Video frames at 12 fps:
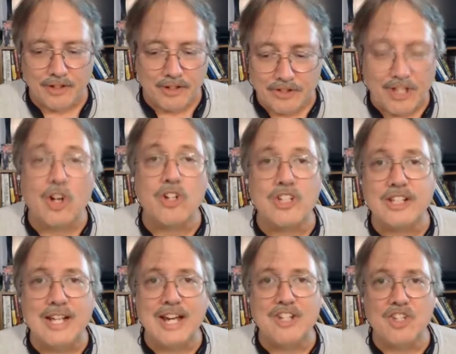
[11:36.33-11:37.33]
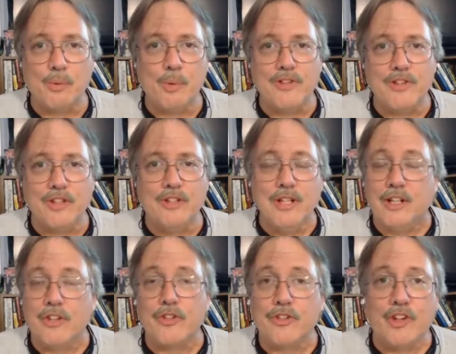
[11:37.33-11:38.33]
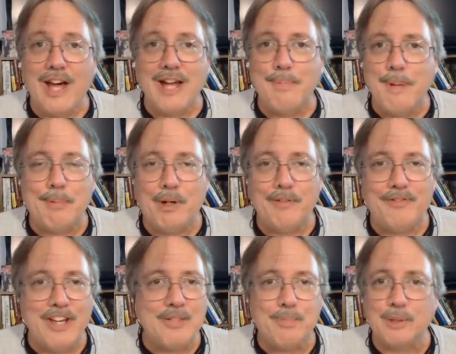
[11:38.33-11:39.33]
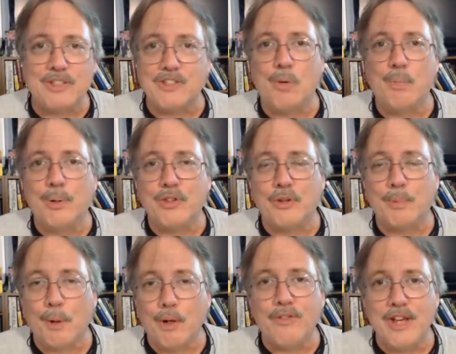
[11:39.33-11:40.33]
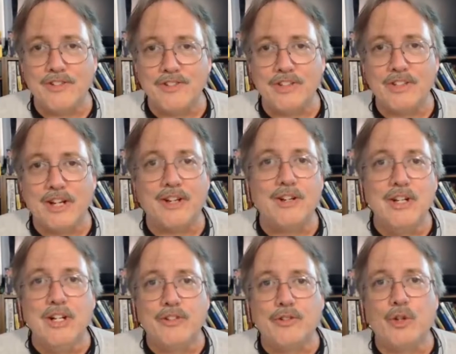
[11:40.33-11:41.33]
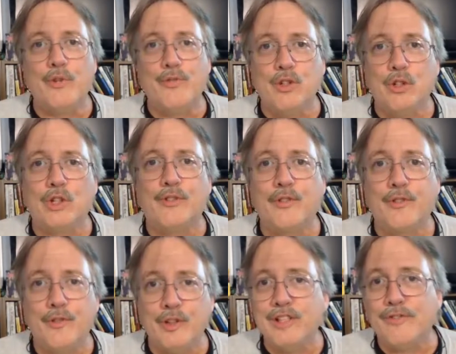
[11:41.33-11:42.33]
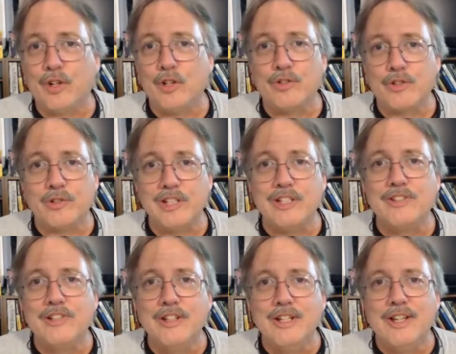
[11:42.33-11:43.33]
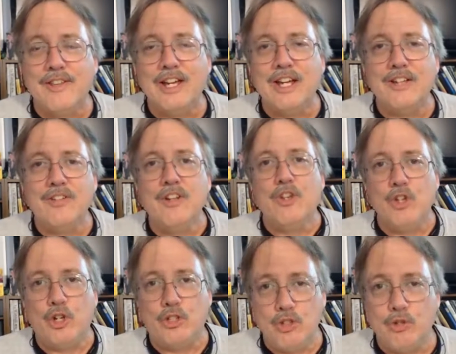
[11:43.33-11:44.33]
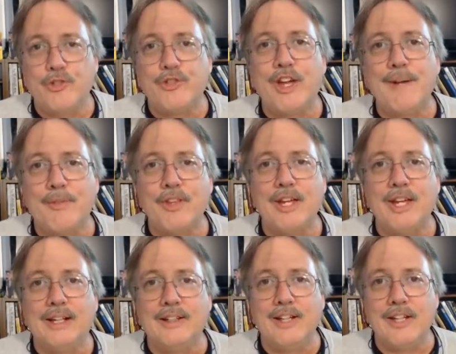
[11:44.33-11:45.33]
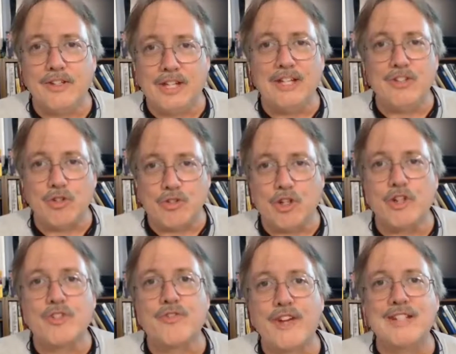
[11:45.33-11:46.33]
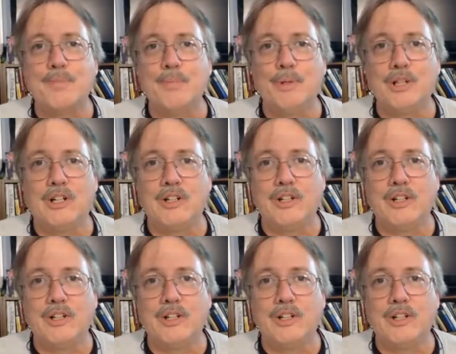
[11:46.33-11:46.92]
that aren't engaging with you, because there's a lot of people on Facebook that don't put their birthdays in there. So if you look for friendversaries, then you can do the same thing. And again, you search Facebook